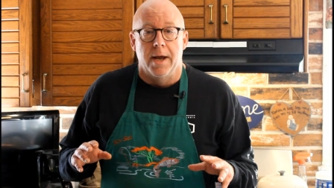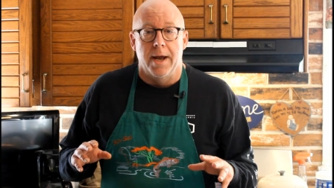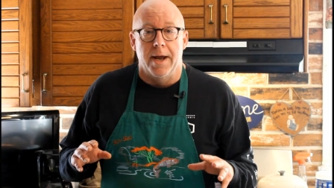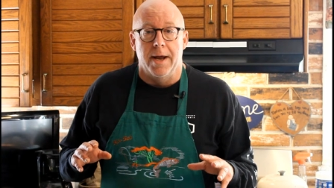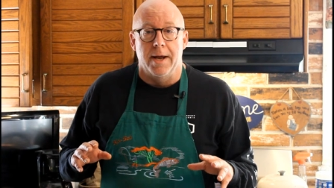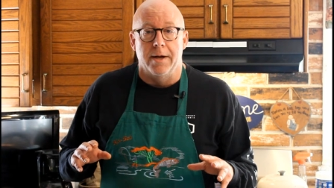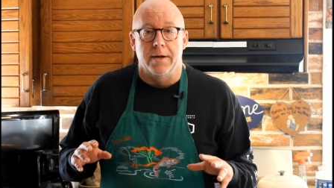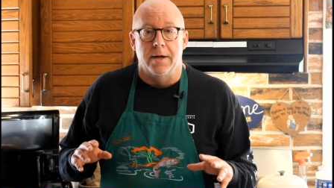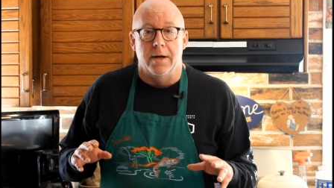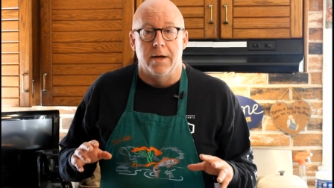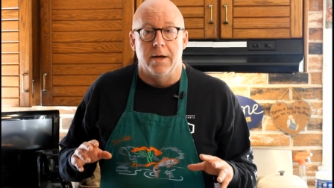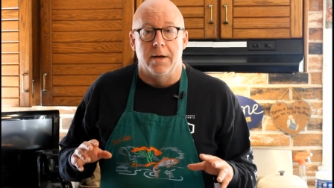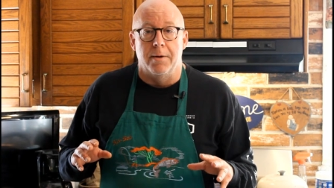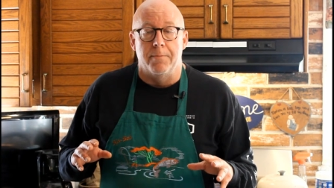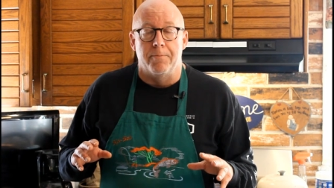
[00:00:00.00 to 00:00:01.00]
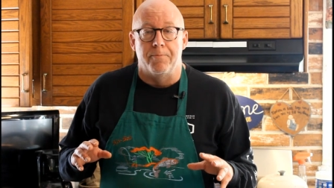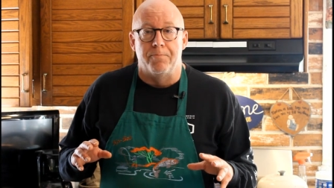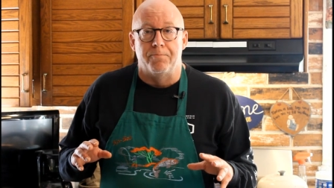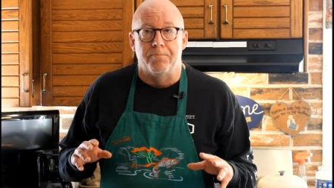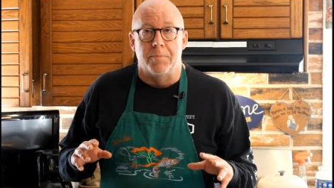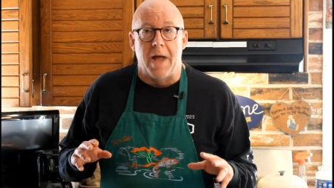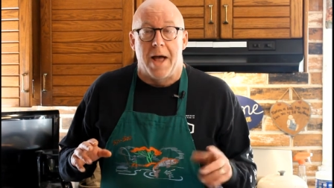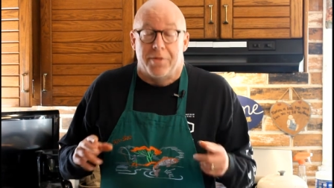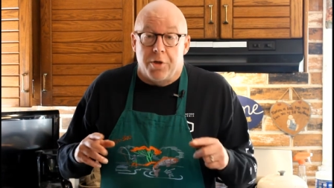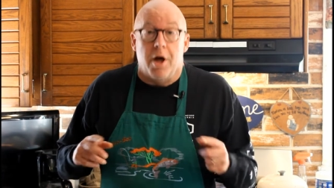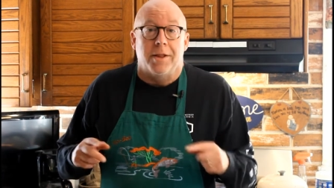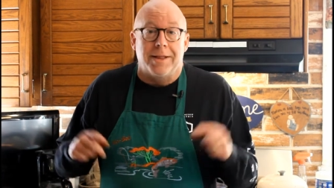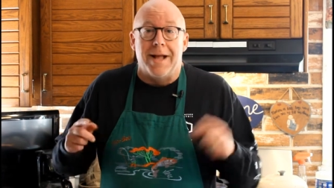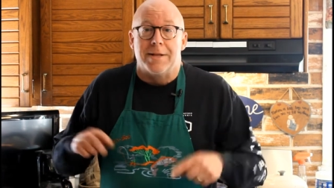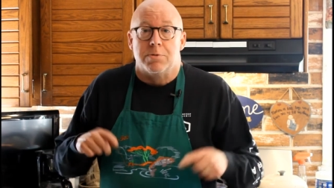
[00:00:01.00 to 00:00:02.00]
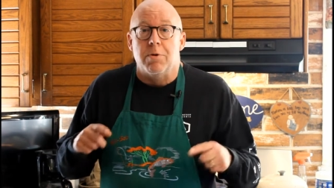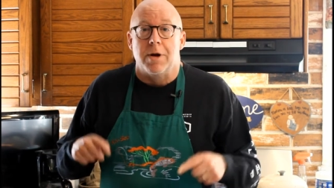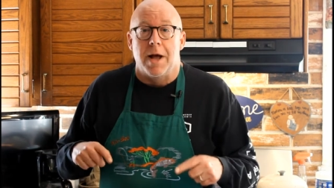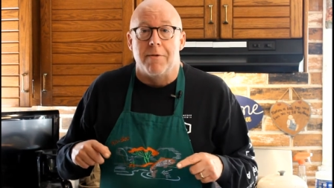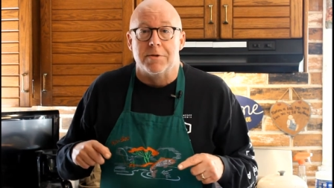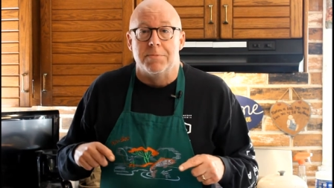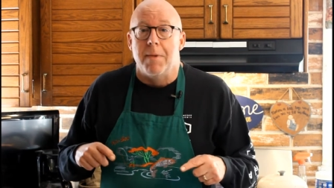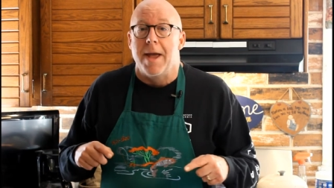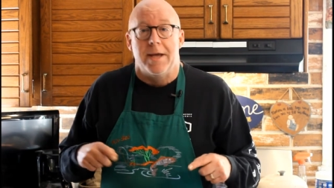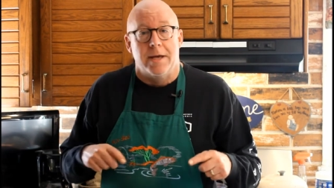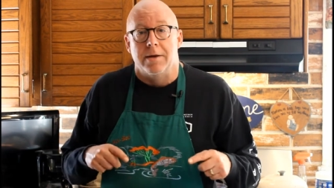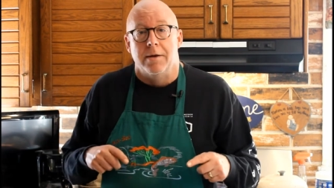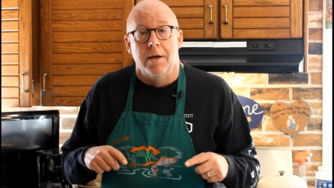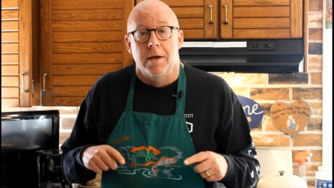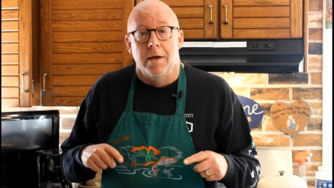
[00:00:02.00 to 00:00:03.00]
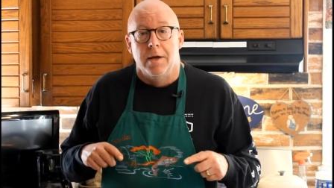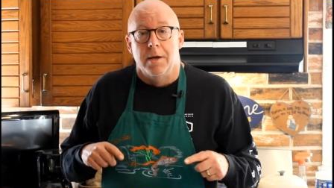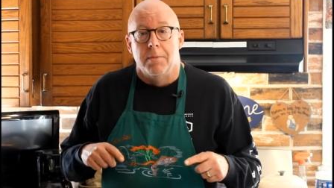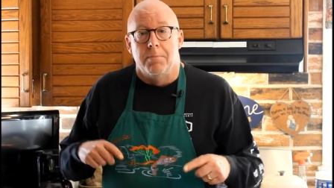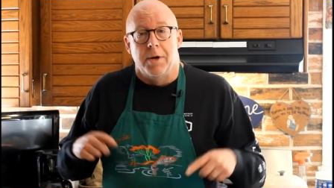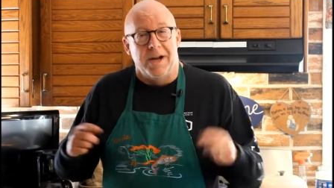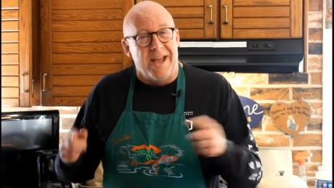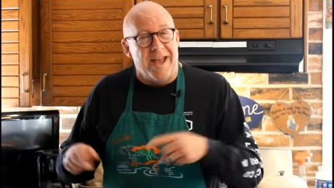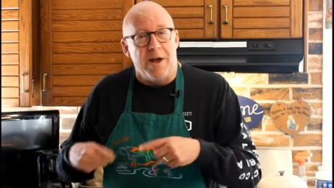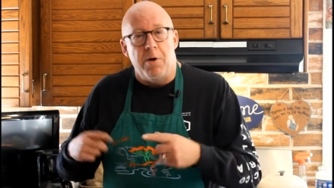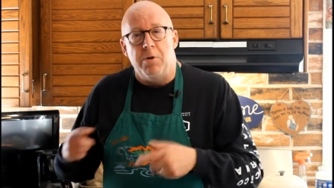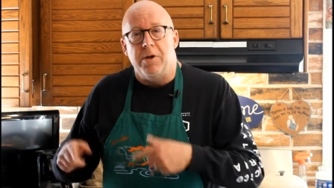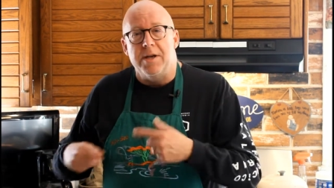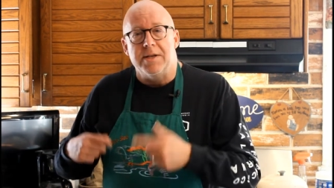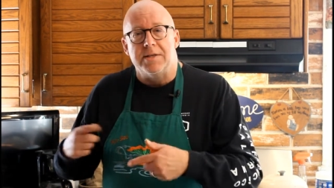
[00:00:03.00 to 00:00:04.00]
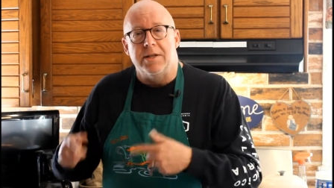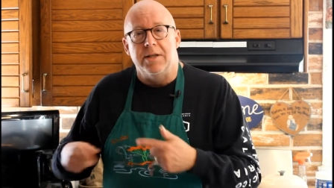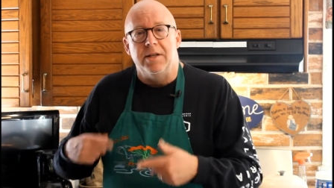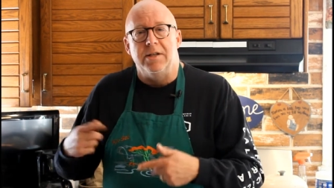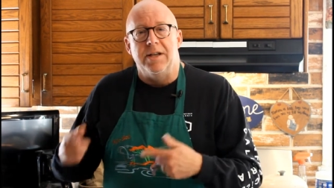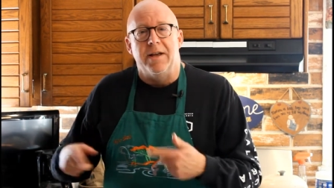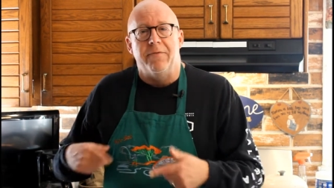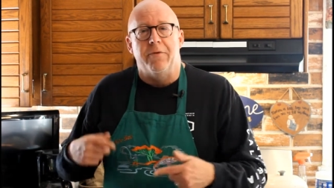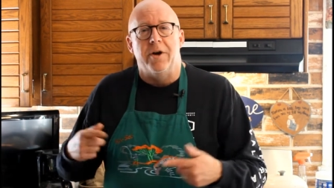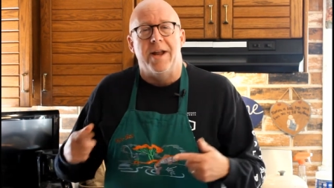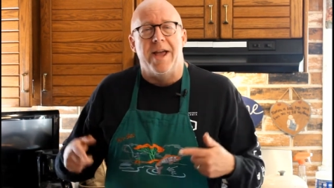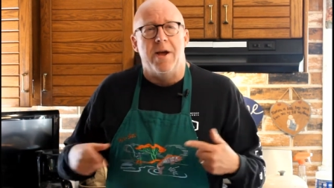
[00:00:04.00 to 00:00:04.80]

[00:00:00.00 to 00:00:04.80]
And um, I thought that's what I was making, but aioli is a little different.